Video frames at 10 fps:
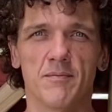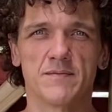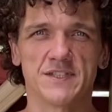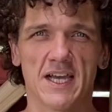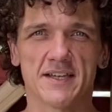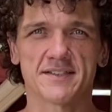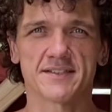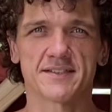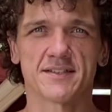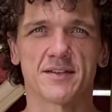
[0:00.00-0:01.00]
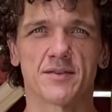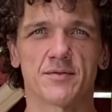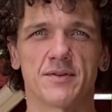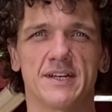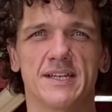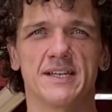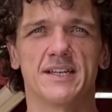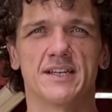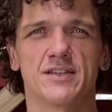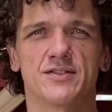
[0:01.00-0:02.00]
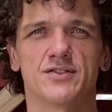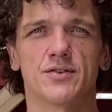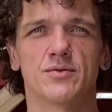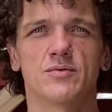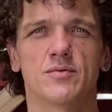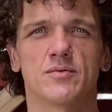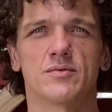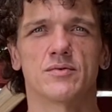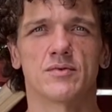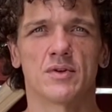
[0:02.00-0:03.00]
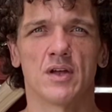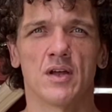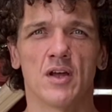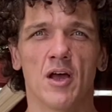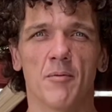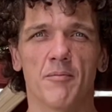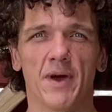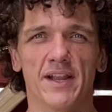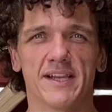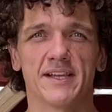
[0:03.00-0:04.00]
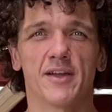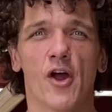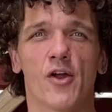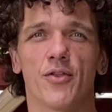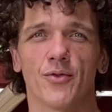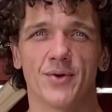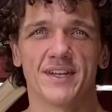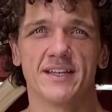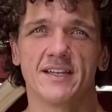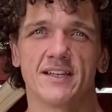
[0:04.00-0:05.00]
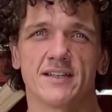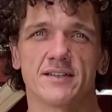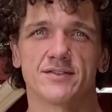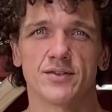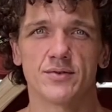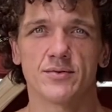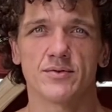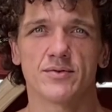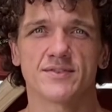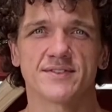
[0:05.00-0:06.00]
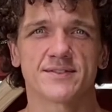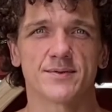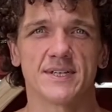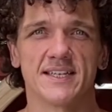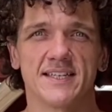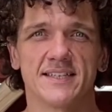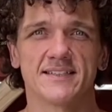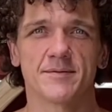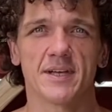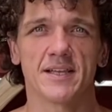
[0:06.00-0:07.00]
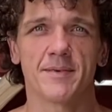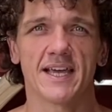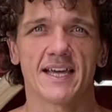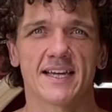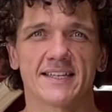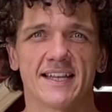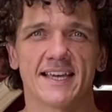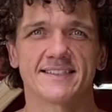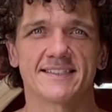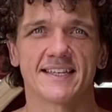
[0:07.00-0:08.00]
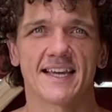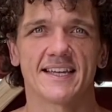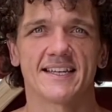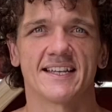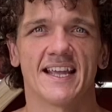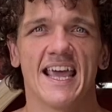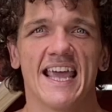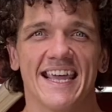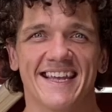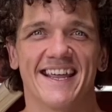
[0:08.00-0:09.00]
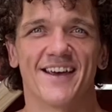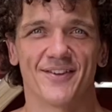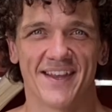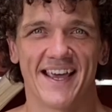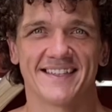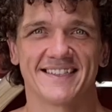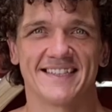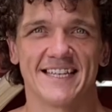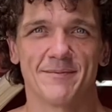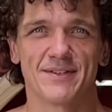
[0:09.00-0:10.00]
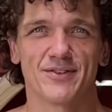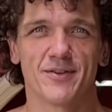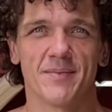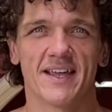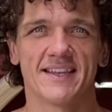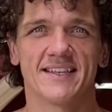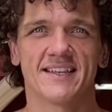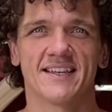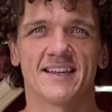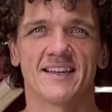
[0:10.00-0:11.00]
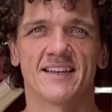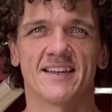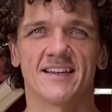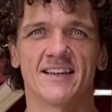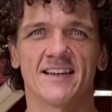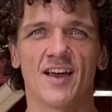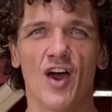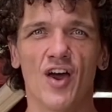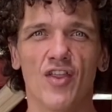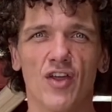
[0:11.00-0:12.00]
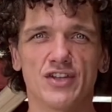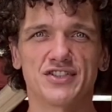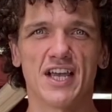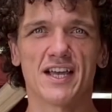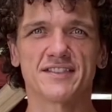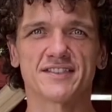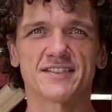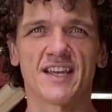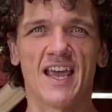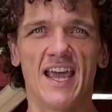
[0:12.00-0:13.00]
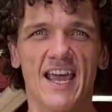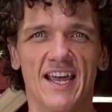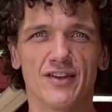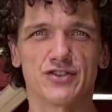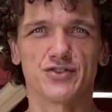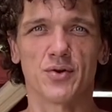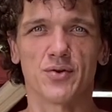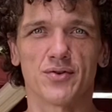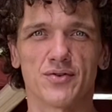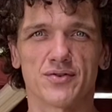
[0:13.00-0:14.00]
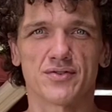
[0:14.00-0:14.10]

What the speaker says: chest, 3, 2, belly, 3, 2, squeeze the belly back, nice and tight. Inhale nice and deep into the belly, the chest, and the shoulder.